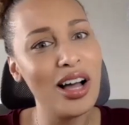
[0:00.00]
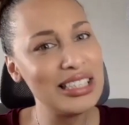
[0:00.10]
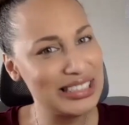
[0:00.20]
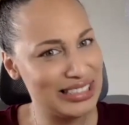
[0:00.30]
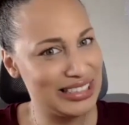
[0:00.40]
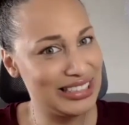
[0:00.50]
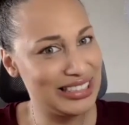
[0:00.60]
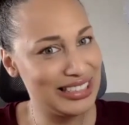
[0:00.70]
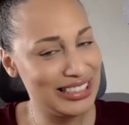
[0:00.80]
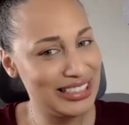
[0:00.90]
which
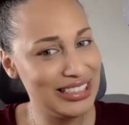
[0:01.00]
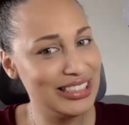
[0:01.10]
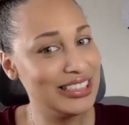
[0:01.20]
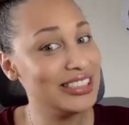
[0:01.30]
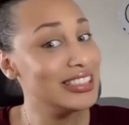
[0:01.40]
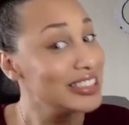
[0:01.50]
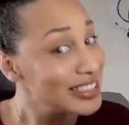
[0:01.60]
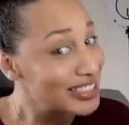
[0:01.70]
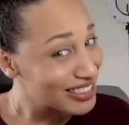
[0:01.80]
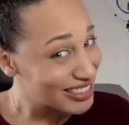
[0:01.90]
was
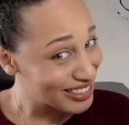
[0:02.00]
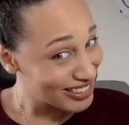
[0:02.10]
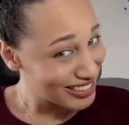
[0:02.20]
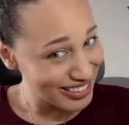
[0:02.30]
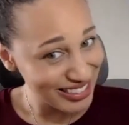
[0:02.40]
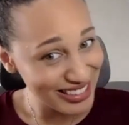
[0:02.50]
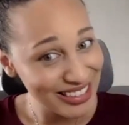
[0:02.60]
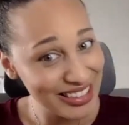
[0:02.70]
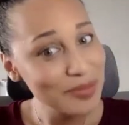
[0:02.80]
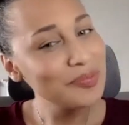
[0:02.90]
not
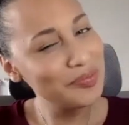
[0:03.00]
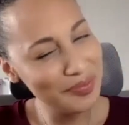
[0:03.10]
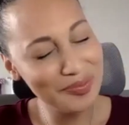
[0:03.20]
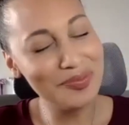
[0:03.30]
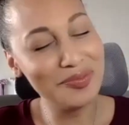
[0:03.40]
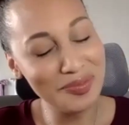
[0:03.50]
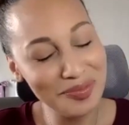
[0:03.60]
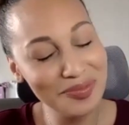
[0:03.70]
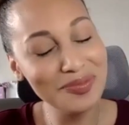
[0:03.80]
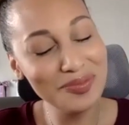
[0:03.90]
great, but it wasn't
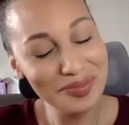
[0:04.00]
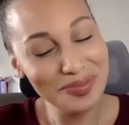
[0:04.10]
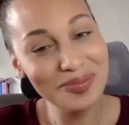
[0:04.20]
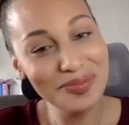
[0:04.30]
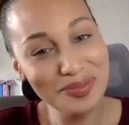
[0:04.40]
terrible.